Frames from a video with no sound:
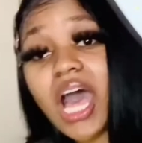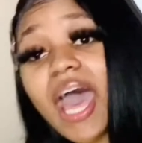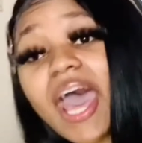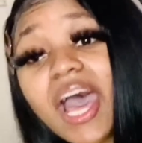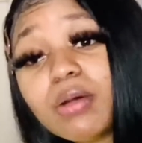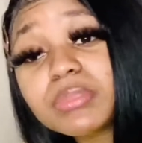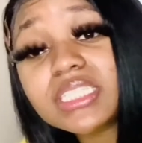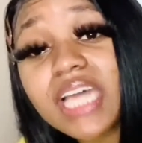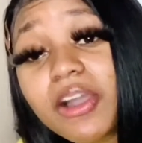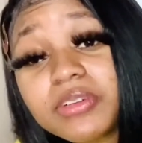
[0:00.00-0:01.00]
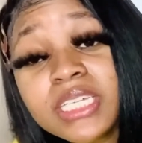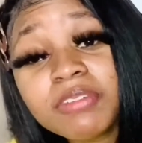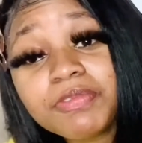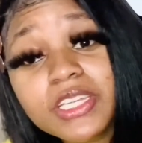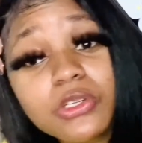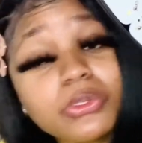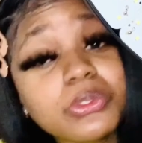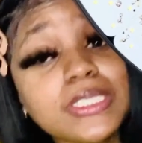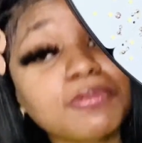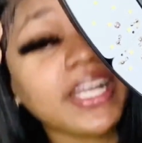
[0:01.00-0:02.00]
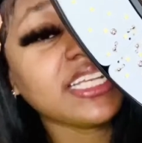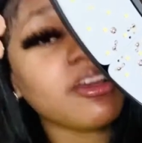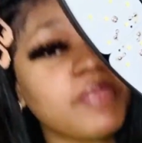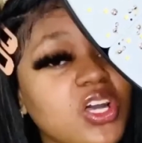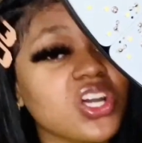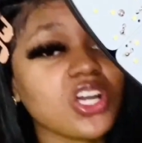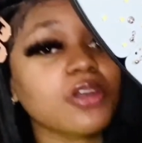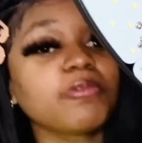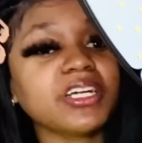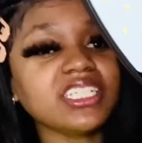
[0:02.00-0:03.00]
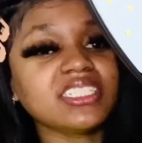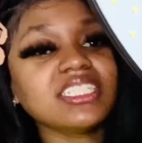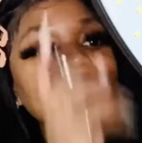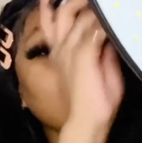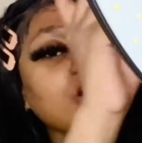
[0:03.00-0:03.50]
I'm so confused. What the fuck? What does this go